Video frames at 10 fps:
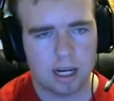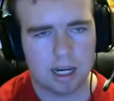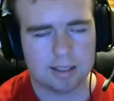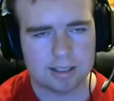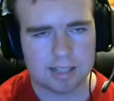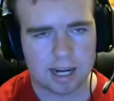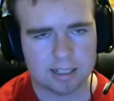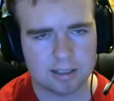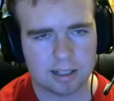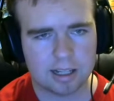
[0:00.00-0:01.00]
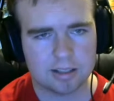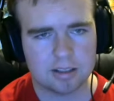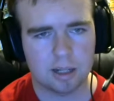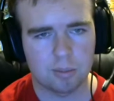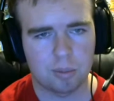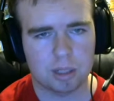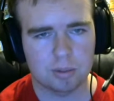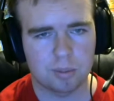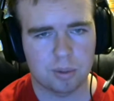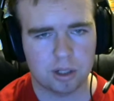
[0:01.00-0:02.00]
In the Titan class, the
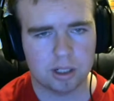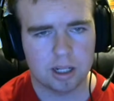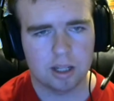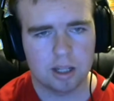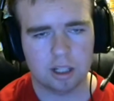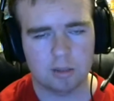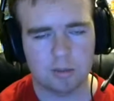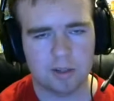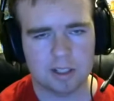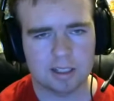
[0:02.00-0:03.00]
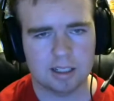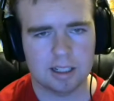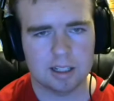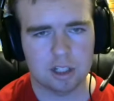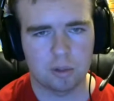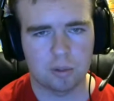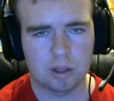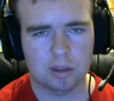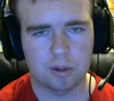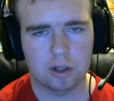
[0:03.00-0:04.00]
Unbreakable perk, they're going to be fixing an issue
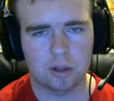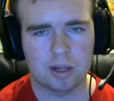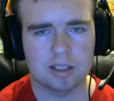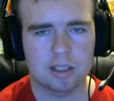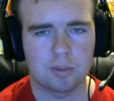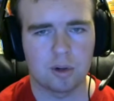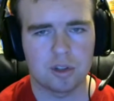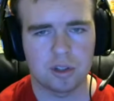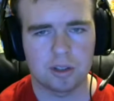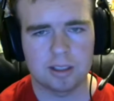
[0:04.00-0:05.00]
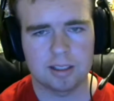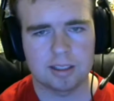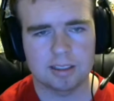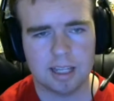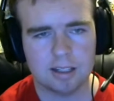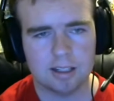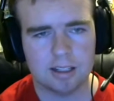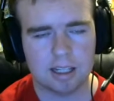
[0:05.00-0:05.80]
with the perk granting more agility than intended.